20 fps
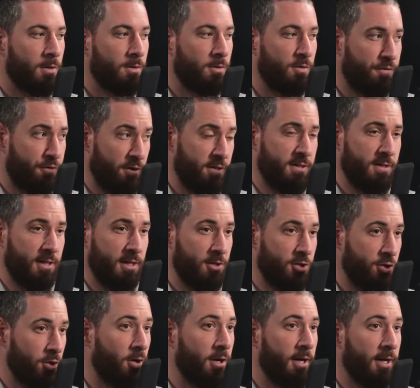to first
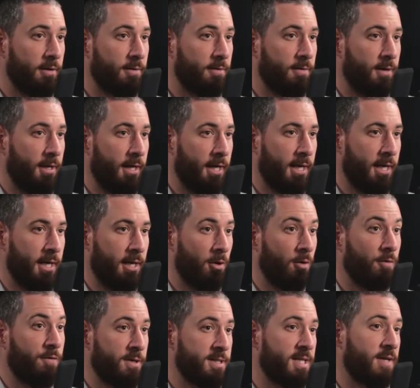enjoy it, mm-hmm. and
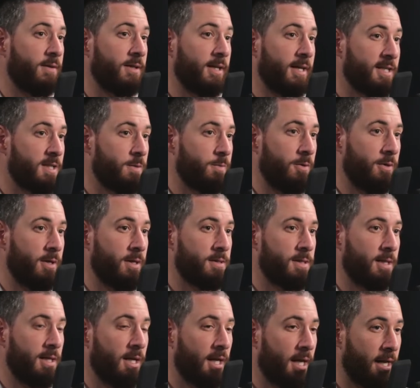or first having the experience.
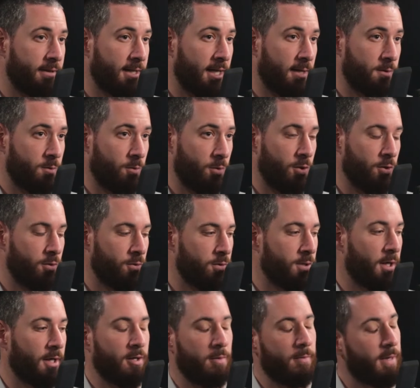And a lot of times when you do
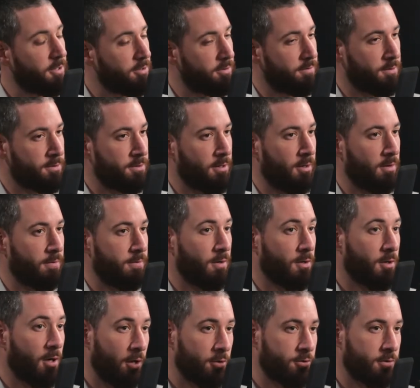documentary photography
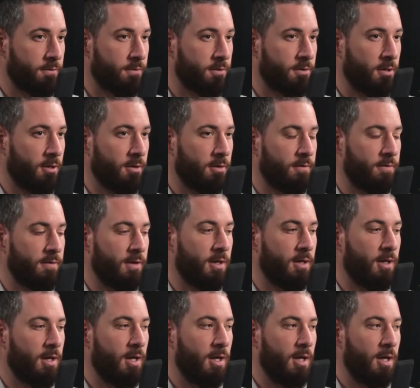or cultural photography,